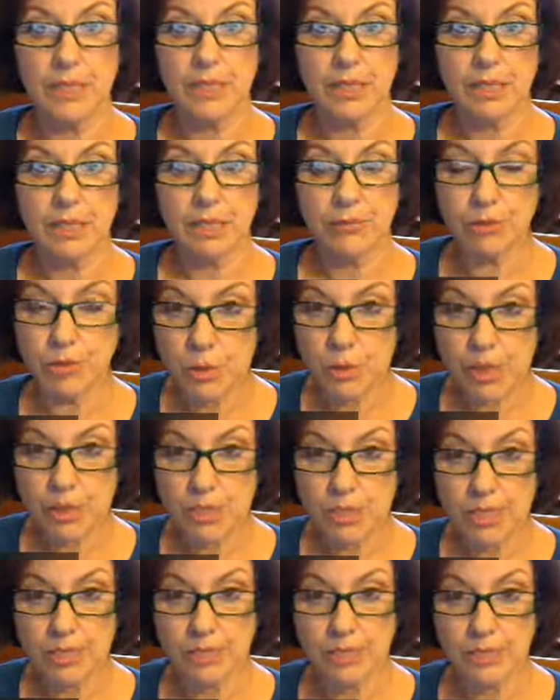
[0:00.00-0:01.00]
he
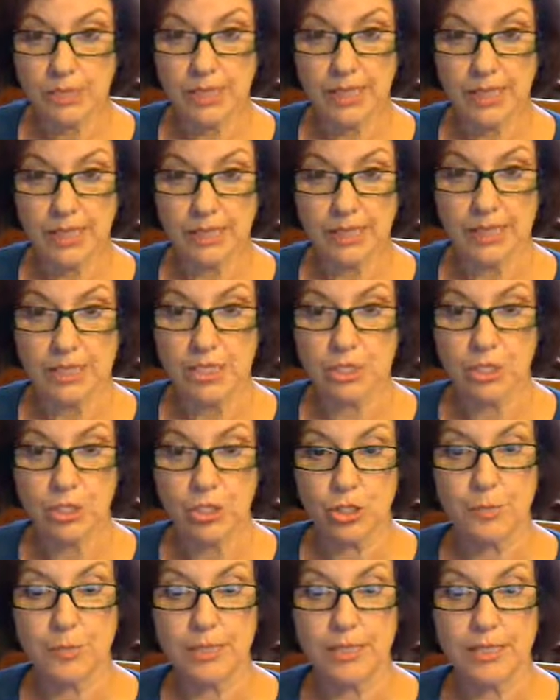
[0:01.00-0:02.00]
requires a little less. He's
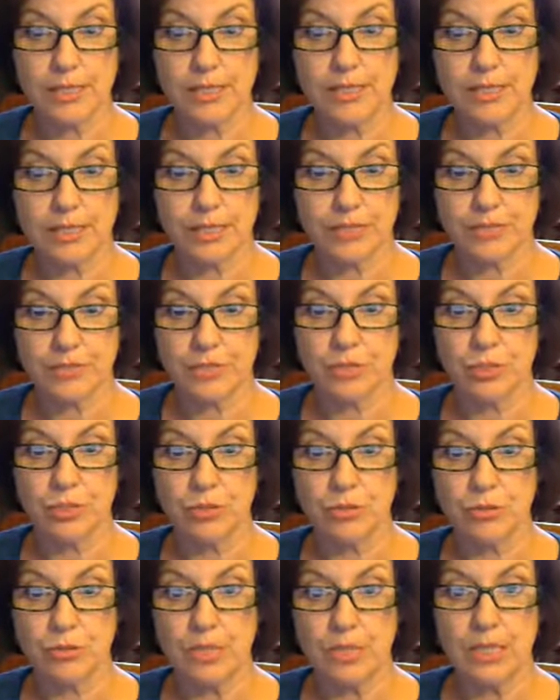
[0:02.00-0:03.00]
super sensitive
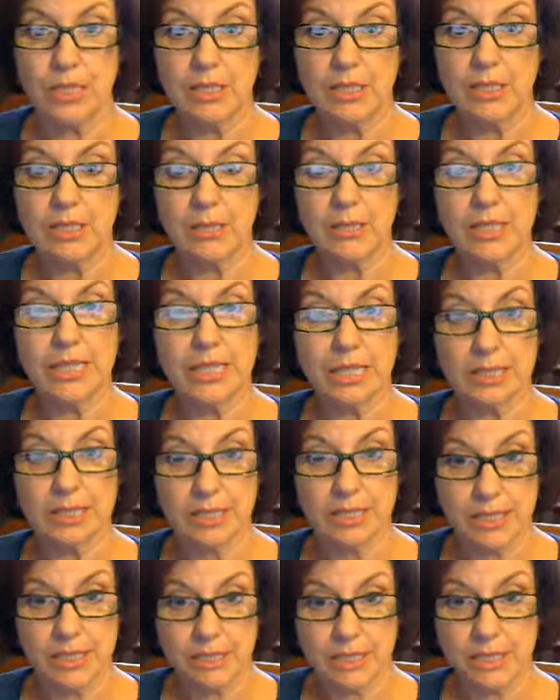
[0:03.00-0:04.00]
to some of the
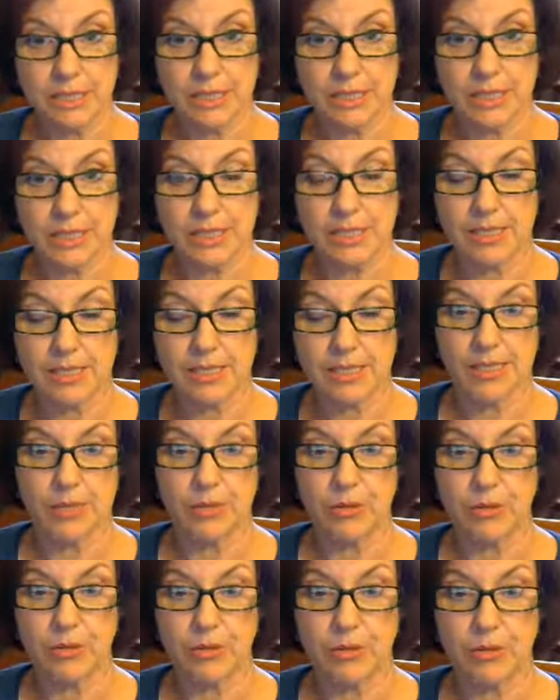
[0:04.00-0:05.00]
antihistamines,
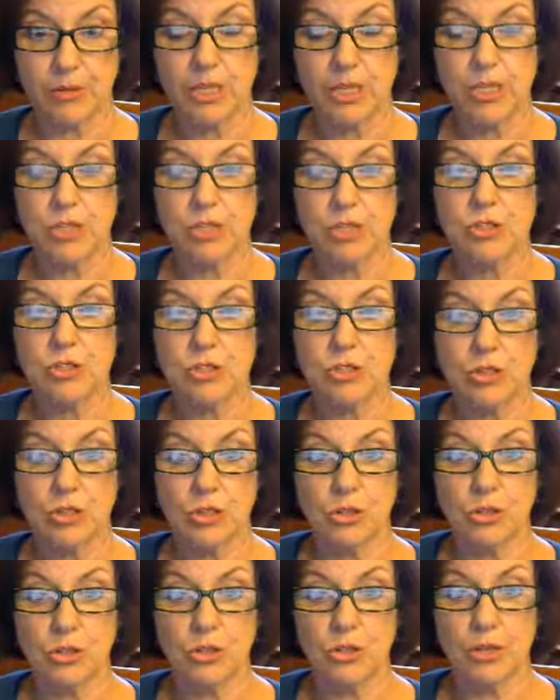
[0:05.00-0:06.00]
etc.
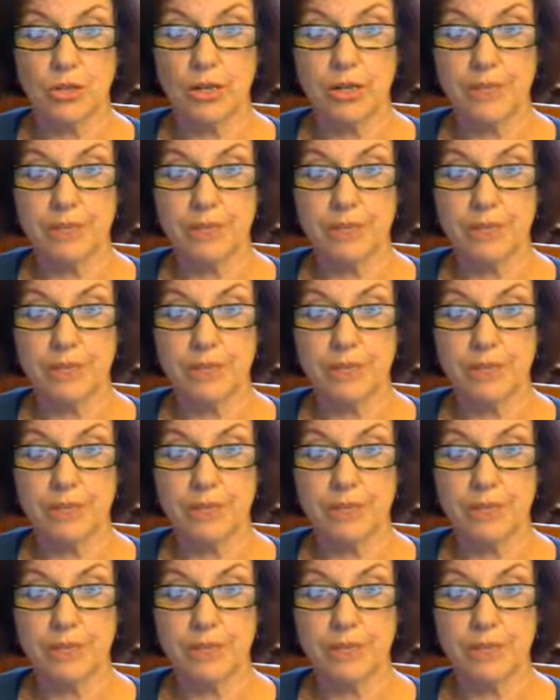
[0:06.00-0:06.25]
So,